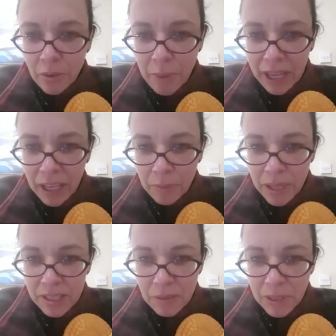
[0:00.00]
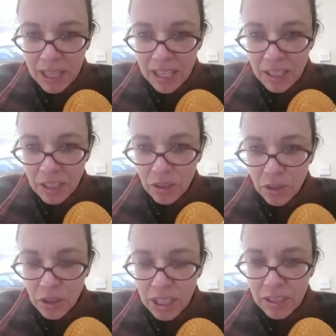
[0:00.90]
Rebecca appears to be getting
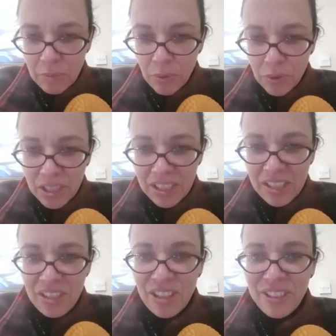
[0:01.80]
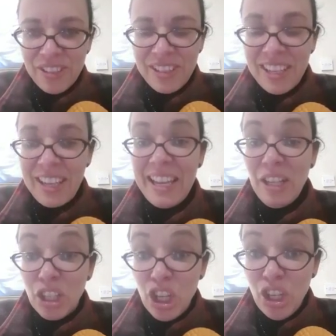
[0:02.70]
Trudy supporters' trolls turning
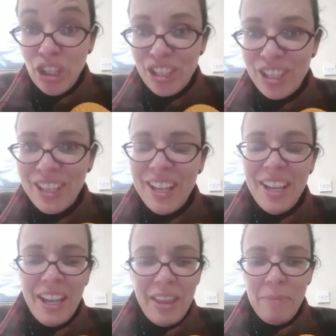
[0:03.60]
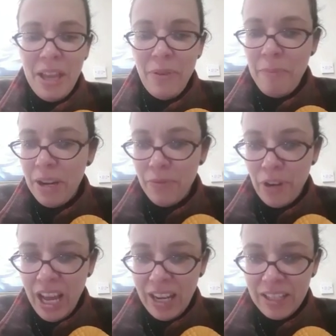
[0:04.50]
in. Good. Let them hear a bit of
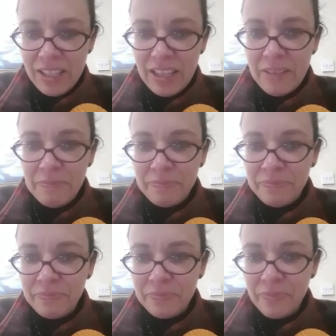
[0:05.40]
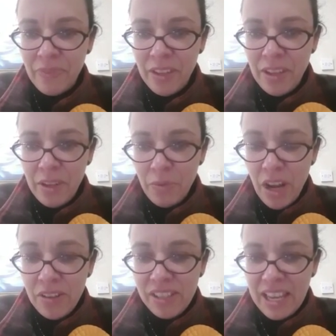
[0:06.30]
reality.
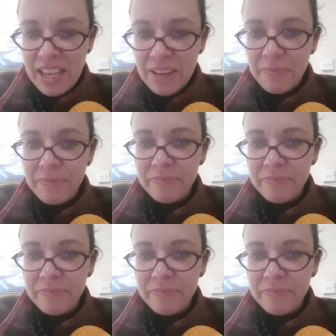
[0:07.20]
Rosie.